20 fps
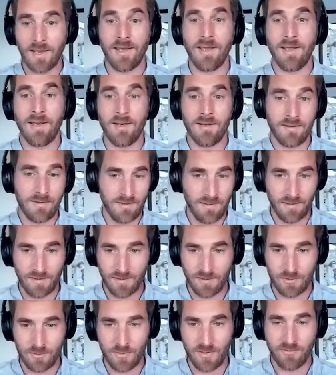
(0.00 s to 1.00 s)
and
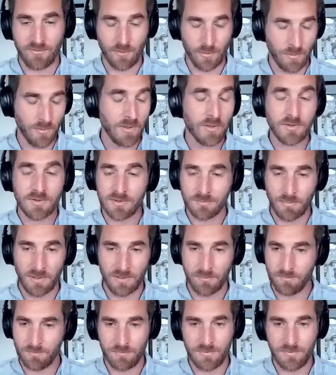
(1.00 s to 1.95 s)
their twenty-four words by,